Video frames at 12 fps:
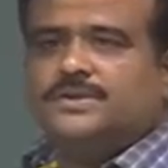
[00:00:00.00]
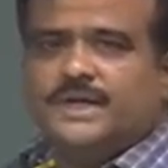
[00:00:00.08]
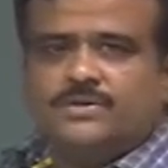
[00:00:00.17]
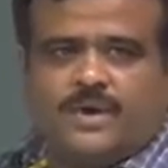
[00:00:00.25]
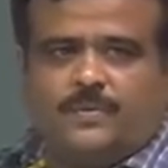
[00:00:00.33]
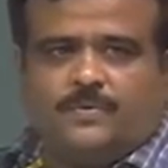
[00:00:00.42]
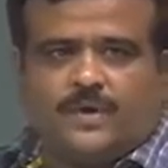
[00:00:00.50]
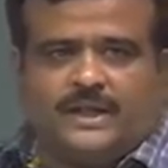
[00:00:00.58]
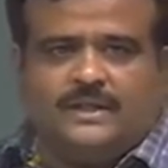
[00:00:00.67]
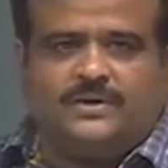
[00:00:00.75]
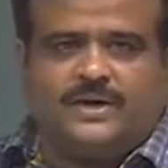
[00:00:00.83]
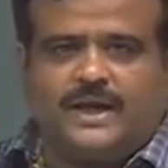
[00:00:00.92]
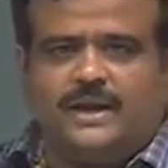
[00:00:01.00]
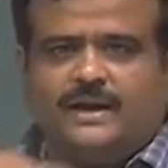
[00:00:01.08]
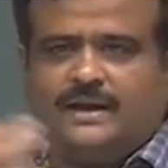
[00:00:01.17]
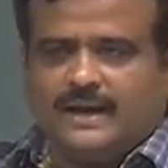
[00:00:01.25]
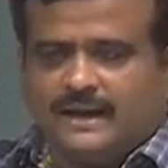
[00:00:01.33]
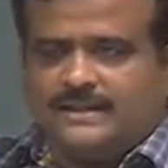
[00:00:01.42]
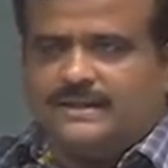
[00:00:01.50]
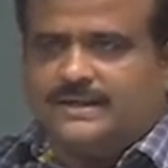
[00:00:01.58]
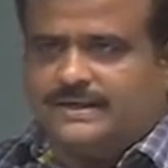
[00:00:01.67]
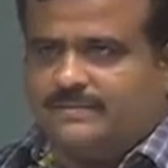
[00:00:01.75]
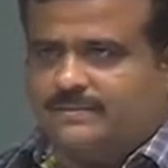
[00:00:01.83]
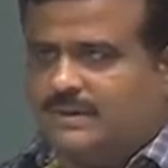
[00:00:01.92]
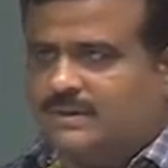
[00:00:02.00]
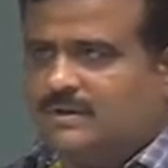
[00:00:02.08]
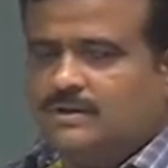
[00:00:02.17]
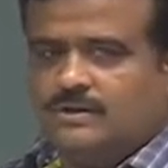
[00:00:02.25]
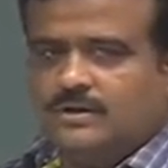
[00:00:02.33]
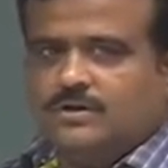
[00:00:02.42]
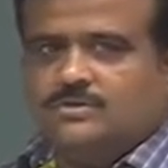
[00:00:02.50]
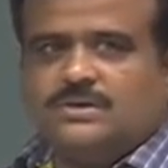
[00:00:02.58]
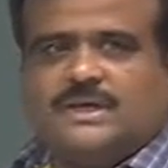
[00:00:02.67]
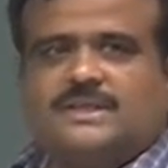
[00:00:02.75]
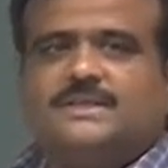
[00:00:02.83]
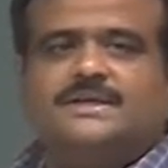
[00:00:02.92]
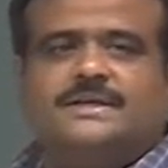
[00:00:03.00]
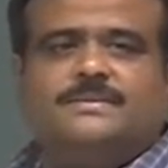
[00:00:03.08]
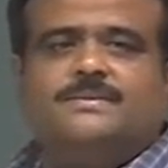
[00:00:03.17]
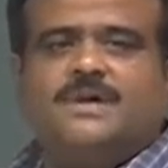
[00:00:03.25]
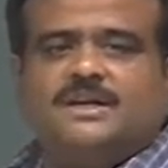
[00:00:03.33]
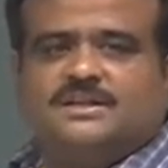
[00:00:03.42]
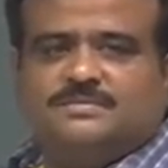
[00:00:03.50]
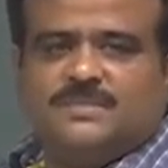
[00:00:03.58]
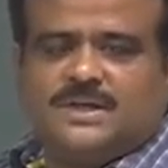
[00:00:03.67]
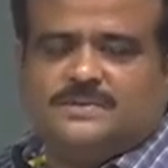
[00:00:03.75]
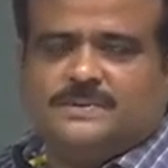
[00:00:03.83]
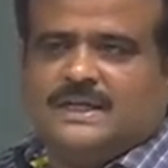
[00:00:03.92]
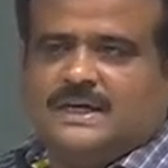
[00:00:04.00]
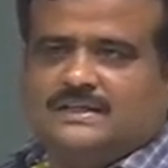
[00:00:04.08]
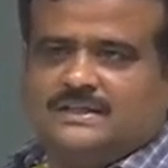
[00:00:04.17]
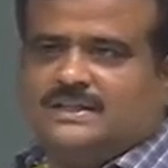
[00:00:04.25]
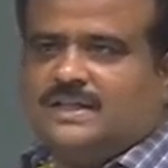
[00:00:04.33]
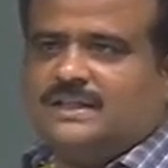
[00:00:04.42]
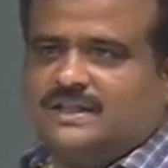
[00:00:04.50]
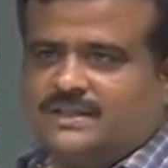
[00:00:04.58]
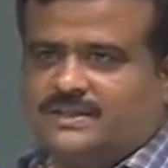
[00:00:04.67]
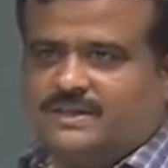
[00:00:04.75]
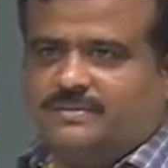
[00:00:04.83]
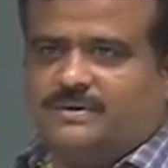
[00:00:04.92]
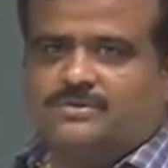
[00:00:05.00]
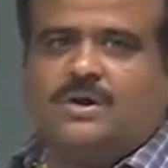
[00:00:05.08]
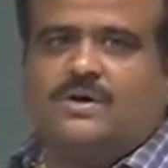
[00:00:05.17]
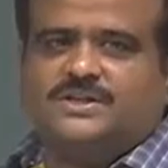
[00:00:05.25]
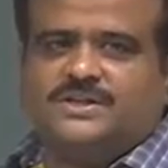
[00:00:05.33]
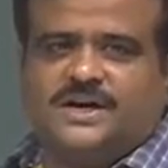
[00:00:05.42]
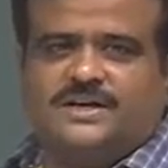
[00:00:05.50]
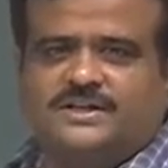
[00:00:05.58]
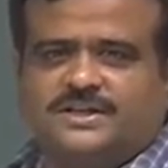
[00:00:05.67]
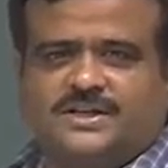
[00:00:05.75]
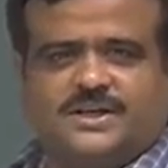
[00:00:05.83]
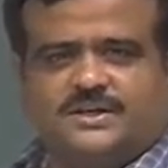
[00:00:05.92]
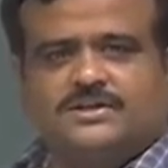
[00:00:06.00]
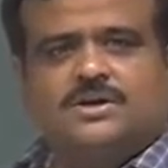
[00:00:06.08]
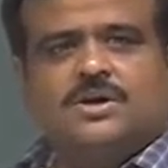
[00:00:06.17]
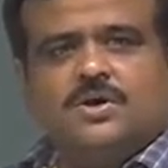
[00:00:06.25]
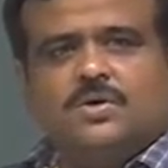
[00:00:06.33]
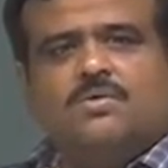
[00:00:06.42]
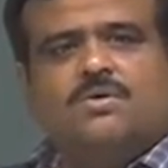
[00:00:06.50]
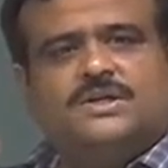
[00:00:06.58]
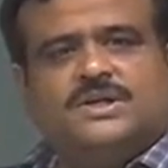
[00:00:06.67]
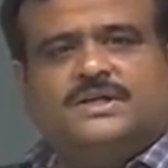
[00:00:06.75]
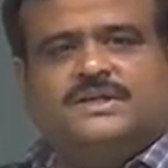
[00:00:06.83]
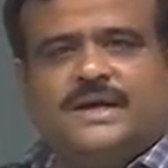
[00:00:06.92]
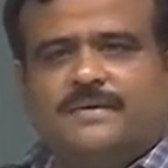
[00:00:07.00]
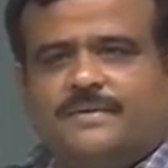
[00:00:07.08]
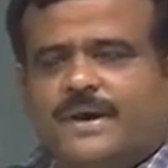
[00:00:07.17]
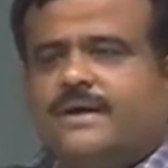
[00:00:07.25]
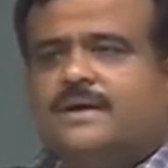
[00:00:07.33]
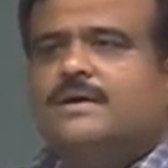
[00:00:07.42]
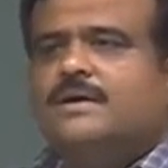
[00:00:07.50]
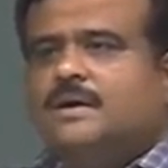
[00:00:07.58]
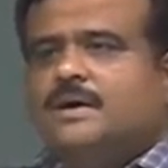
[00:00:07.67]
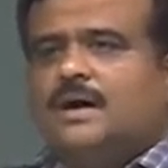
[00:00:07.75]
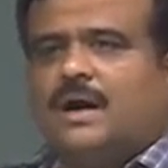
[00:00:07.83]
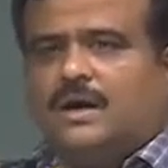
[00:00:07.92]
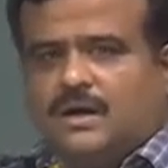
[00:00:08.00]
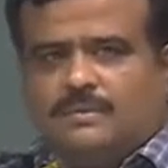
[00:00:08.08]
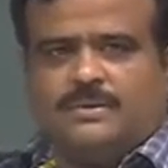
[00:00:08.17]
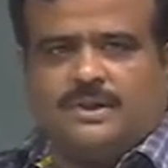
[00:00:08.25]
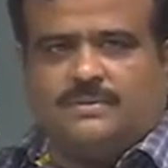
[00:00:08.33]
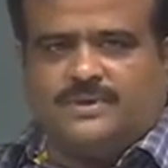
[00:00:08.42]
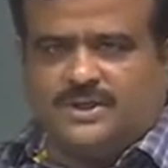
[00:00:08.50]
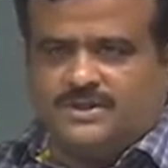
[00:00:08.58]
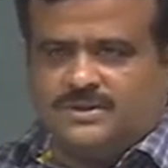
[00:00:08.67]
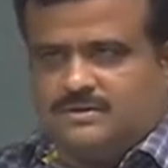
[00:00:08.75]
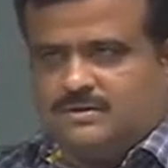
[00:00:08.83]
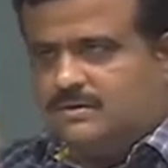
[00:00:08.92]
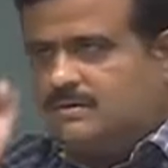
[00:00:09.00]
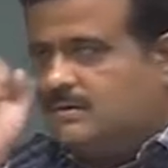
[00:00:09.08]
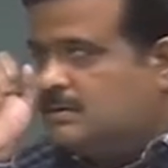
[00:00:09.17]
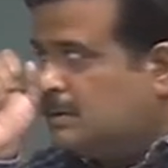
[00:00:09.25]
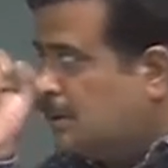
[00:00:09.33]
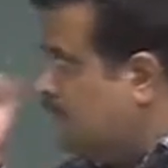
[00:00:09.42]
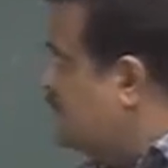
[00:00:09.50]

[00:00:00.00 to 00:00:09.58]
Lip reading: then we have to allot another table. So, another table must be larger than this table. So, our strategy is we will just have a double of this. So,